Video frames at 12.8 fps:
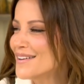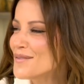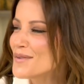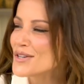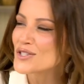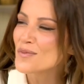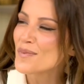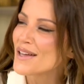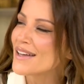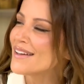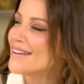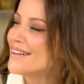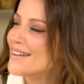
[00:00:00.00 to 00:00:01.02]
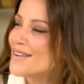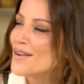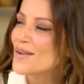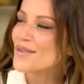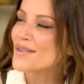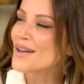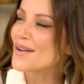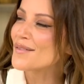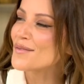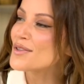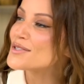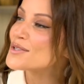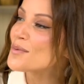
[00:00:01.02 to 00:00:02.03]
This we should be. One, yeah.
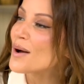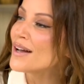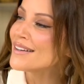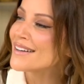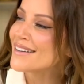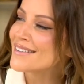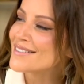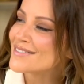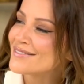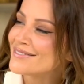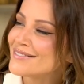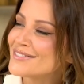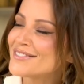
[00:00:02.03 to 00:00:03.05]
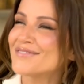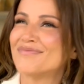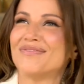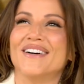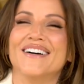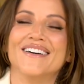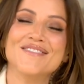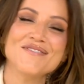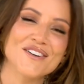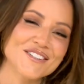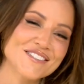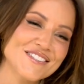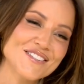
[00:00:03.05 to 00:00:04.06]
This is what? This is the first one in a while.
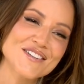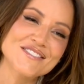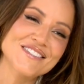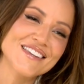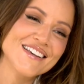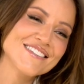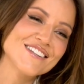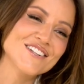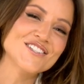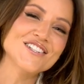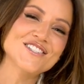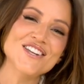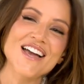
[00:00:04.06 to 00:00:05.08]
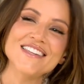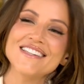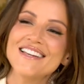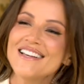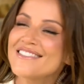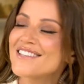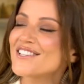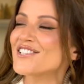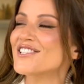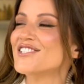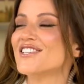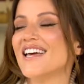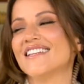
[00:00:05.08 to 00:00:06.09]
Mirth, such a gen, such
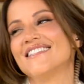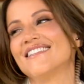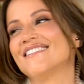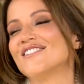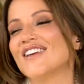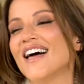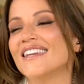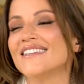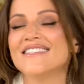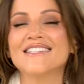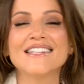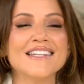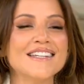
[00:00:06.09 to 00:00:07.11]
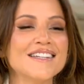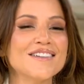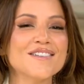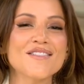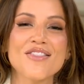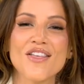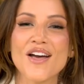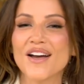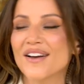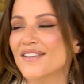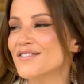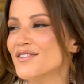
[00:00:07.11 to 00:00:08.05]
a gen, Gen Z thing.